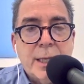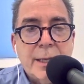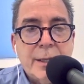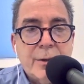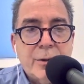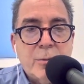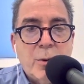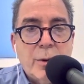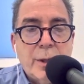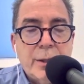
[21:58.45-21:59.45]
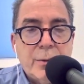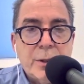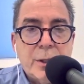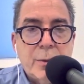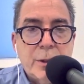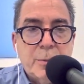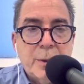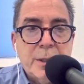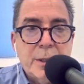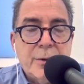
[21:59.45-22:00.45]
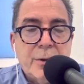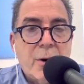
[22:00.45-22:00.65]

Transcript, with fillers: I think, are the more interesting ones because they're the